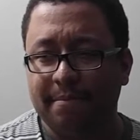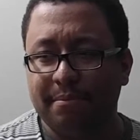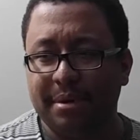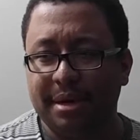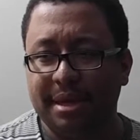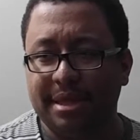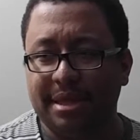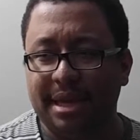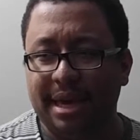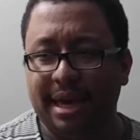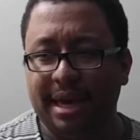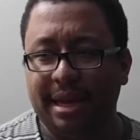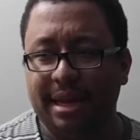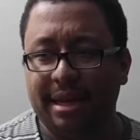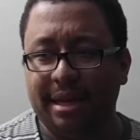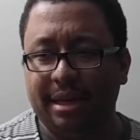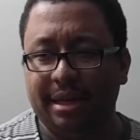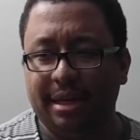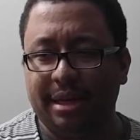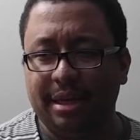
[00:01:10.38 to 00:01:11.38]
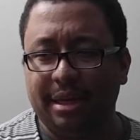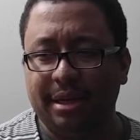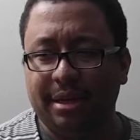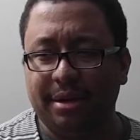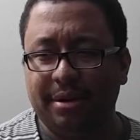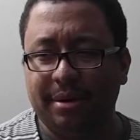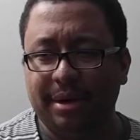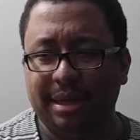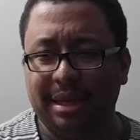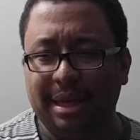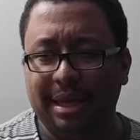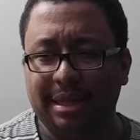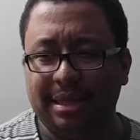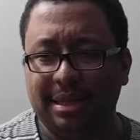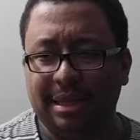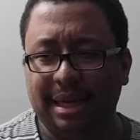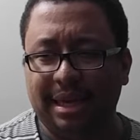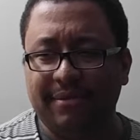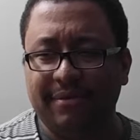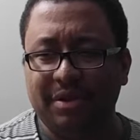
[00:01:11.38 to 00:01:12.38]
but then,
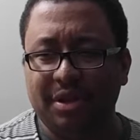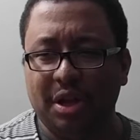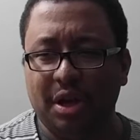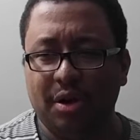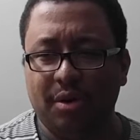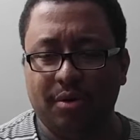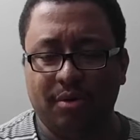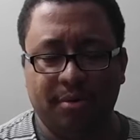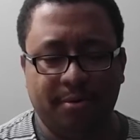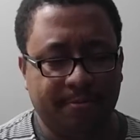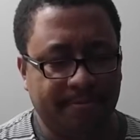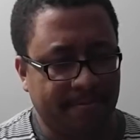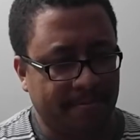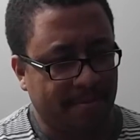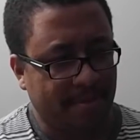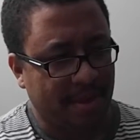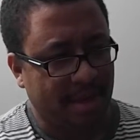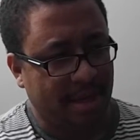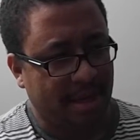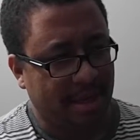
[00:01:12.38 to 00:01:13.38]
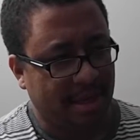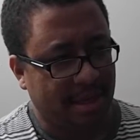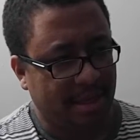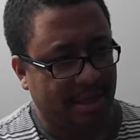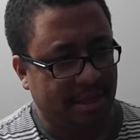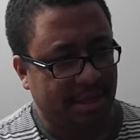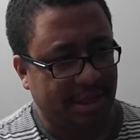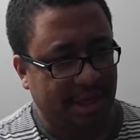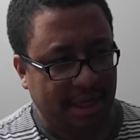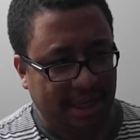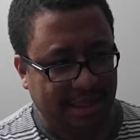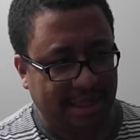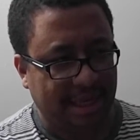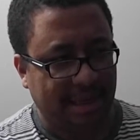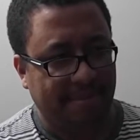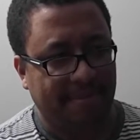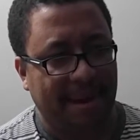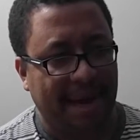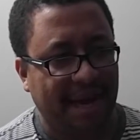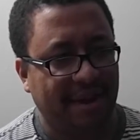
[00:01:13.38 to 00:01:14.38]
it's even though she is
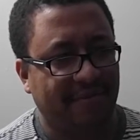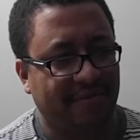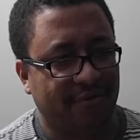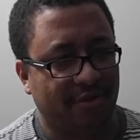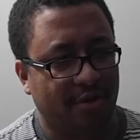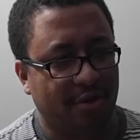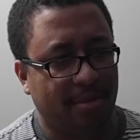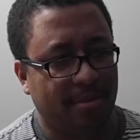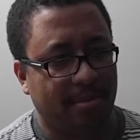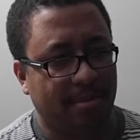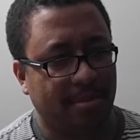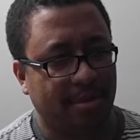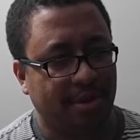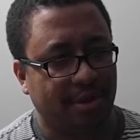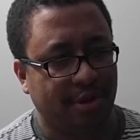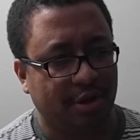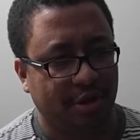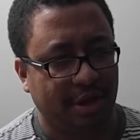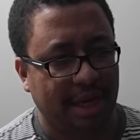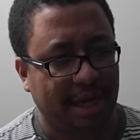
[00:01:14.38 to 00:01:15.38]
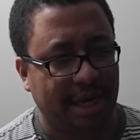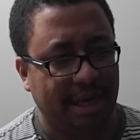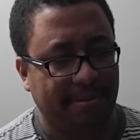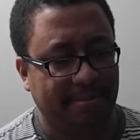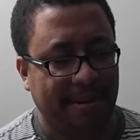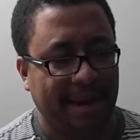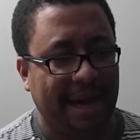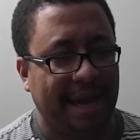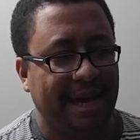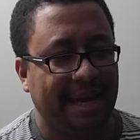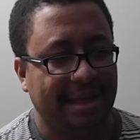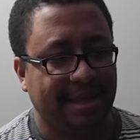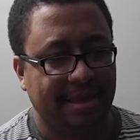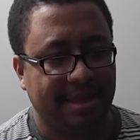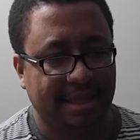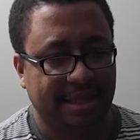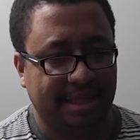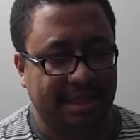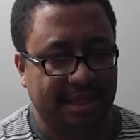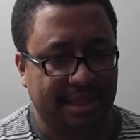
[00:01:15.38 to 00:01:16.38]
getting paid for them, you're getting
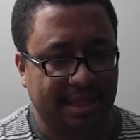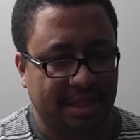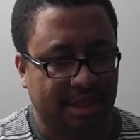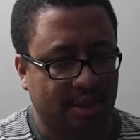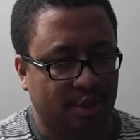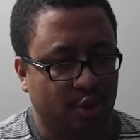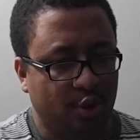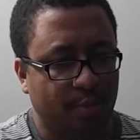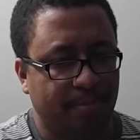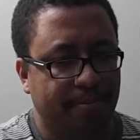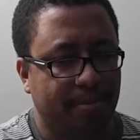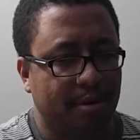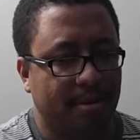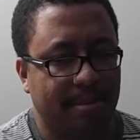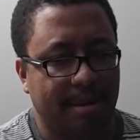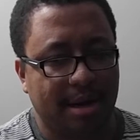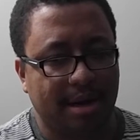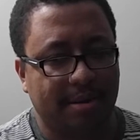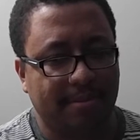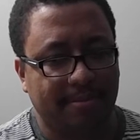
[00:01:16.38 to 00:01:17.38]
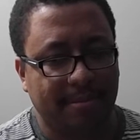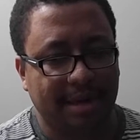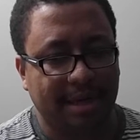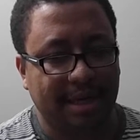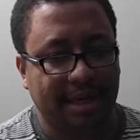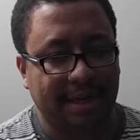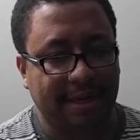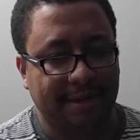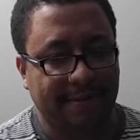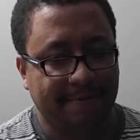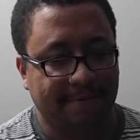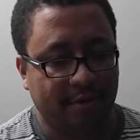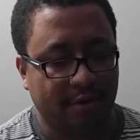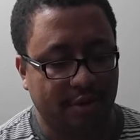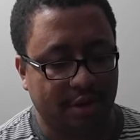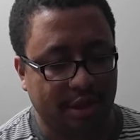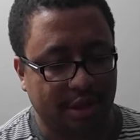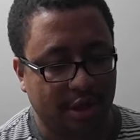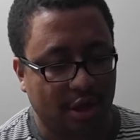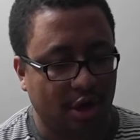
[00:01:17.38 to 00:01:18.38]
paid this super amount of money
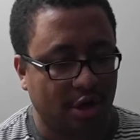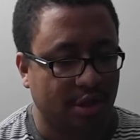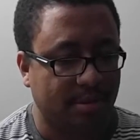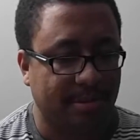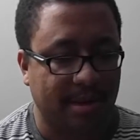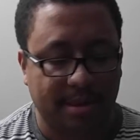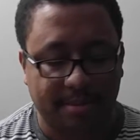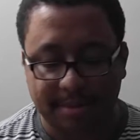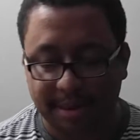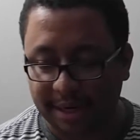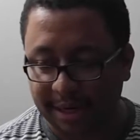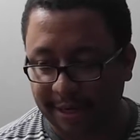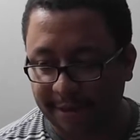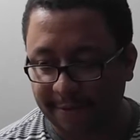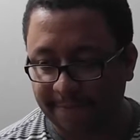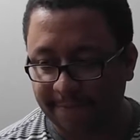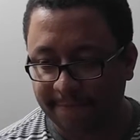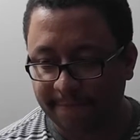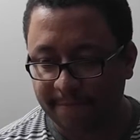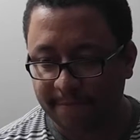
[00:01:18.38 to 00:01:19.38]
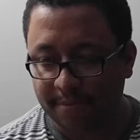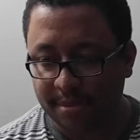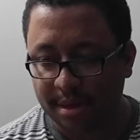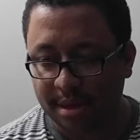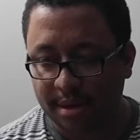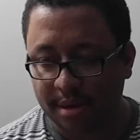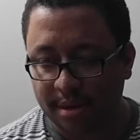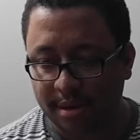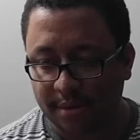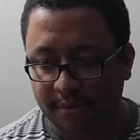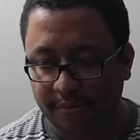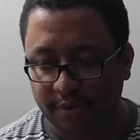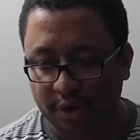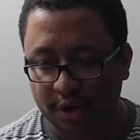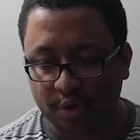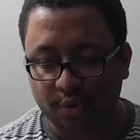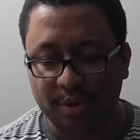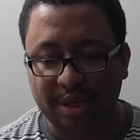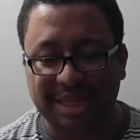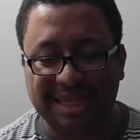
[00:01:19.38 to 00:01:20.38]
or this large amount of money for
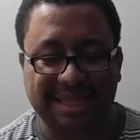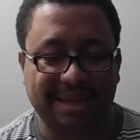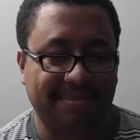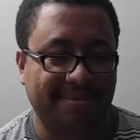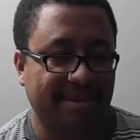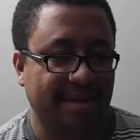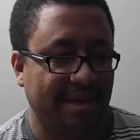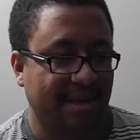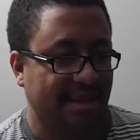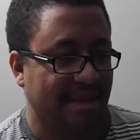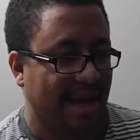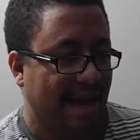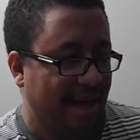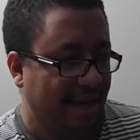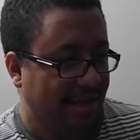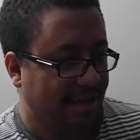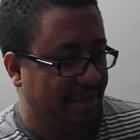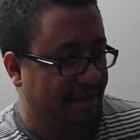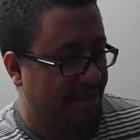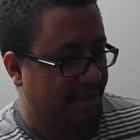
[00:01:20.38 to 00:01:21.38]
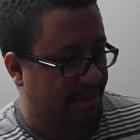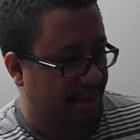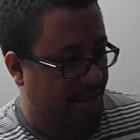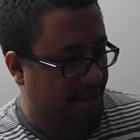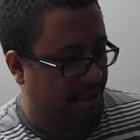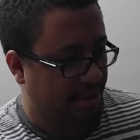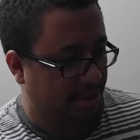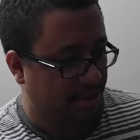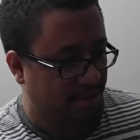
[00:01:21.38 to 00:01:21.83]
doing something that is,